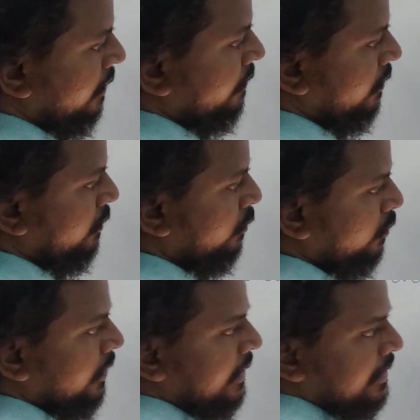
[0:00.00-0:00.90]
equal
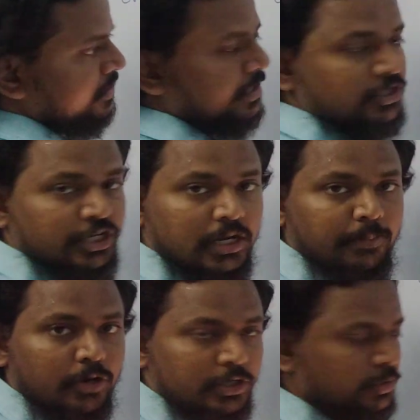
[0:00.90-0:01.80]
to 16
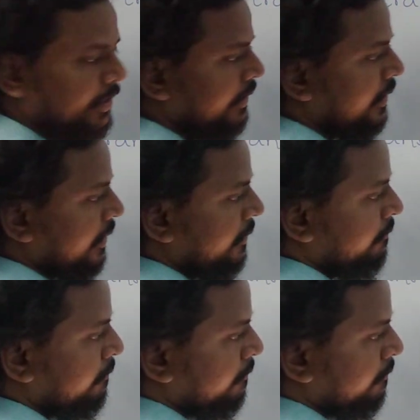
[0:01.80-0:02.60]
upon 20.